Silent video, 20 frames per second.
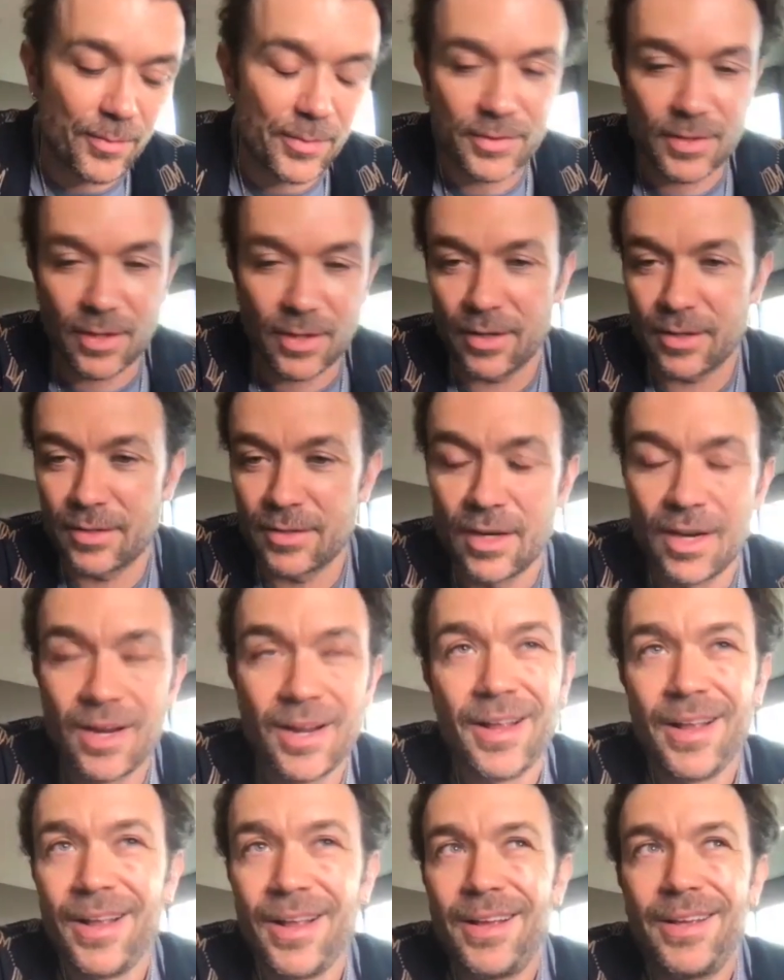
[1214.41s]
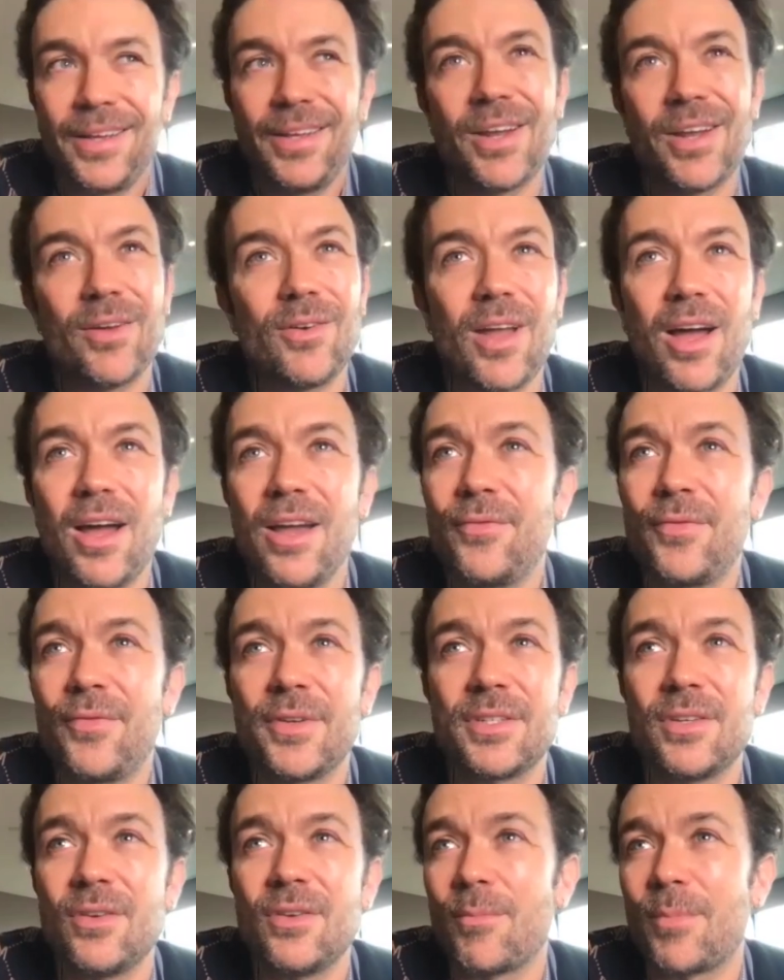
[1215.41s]
So it's, life
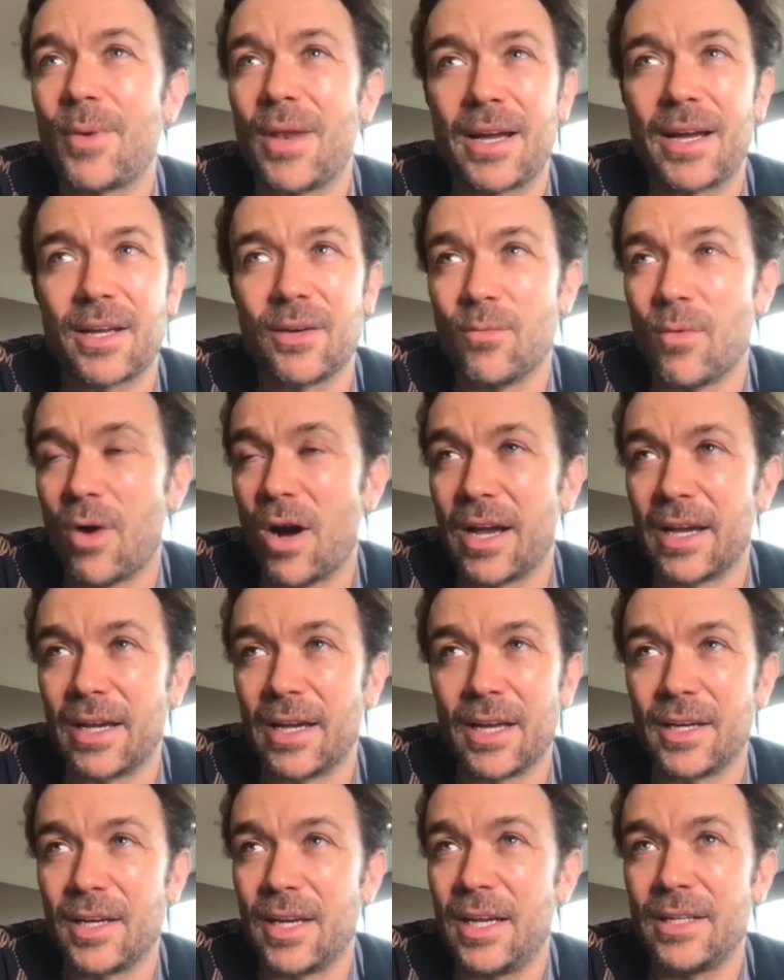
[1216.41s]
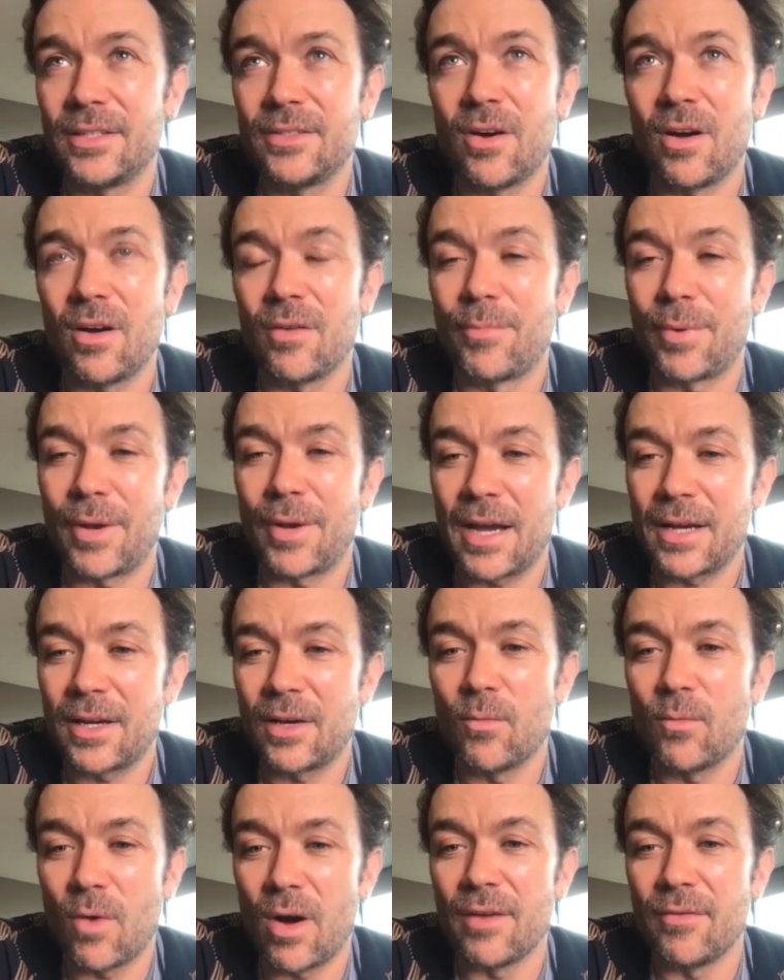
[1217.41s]
is not black and white, and he's not a black
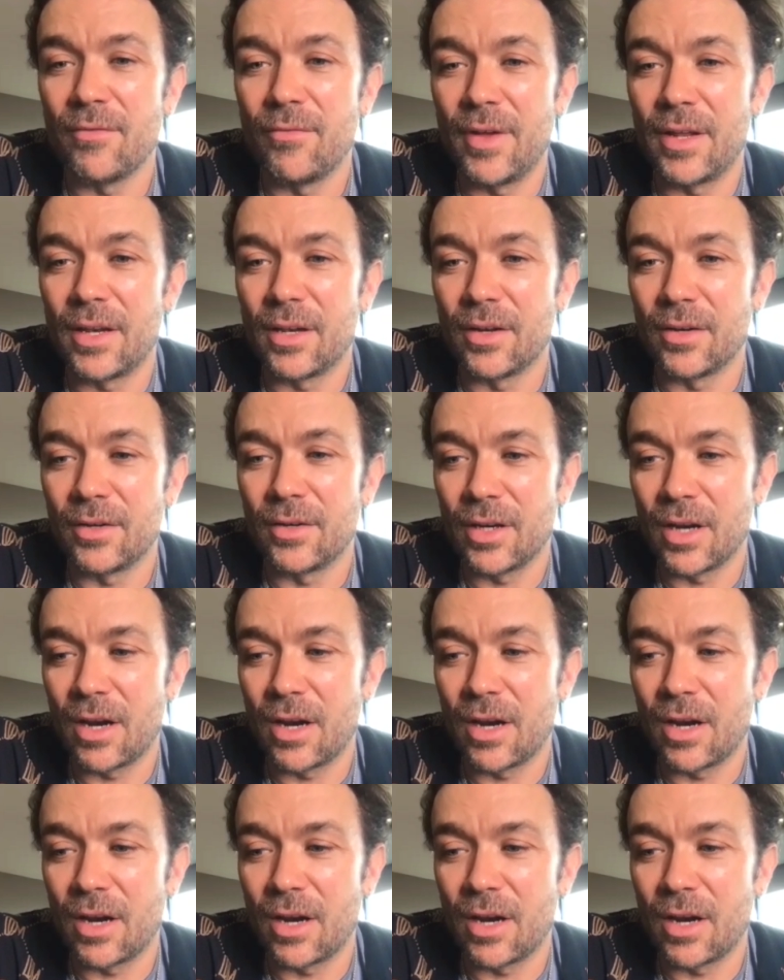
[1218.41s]
and white villain.